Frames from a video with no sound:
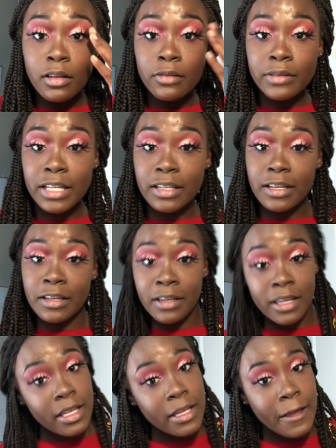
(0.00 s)
they look
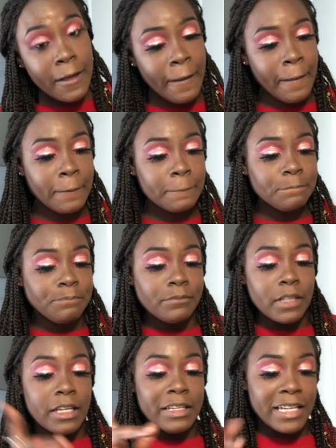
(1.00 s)
good.
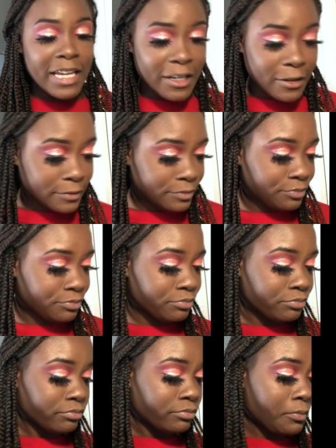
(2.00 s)
Now,
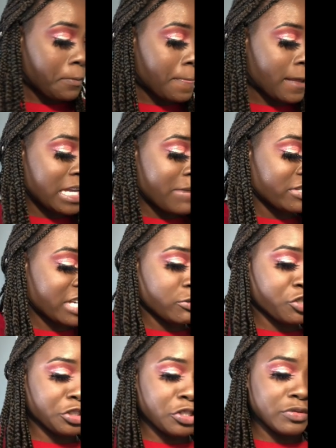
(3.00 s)
let me tell you what you
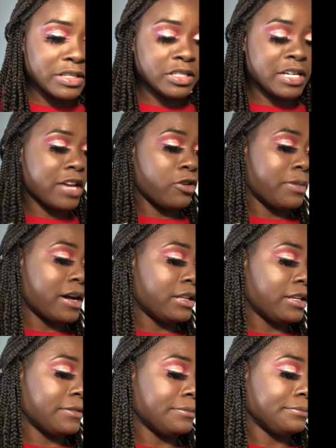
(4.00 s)
can do with this shadow
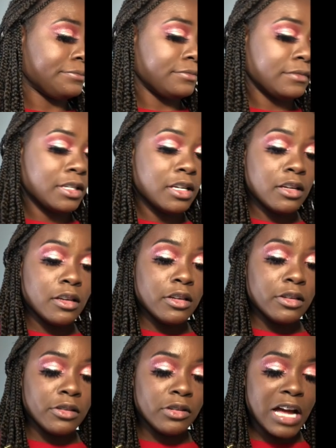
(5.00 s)
palette.
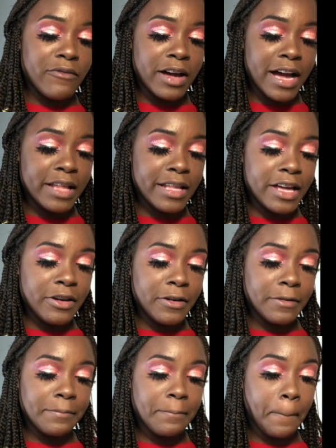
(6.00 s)
You don't have a highlighter?
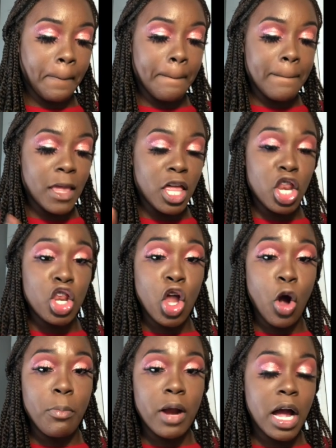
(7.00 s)
No
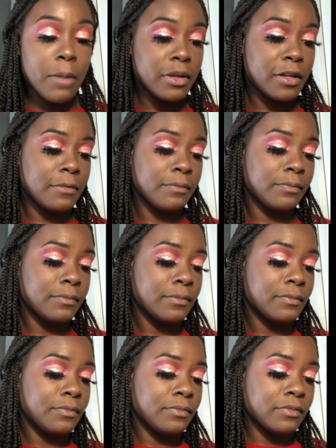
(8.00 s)
problem.
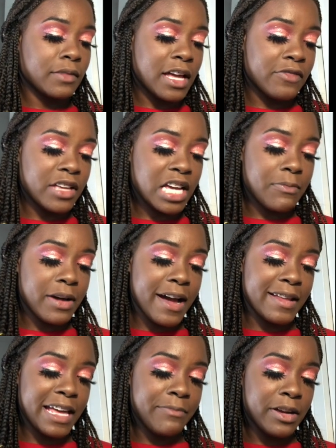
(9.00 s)
I think I'm gonna
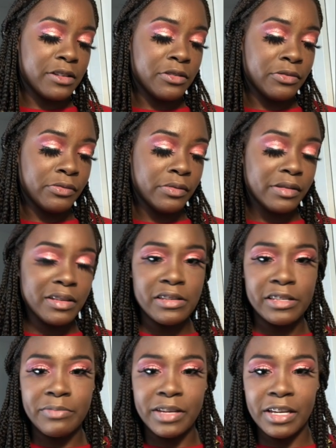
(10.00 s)
highlight my nose. This
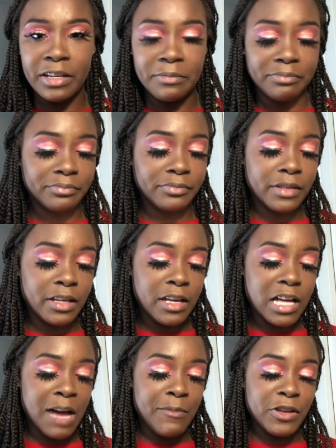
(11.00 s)
is pink.
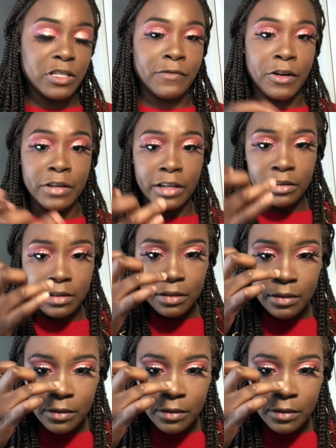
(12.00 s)
I'm gonna use Verdict.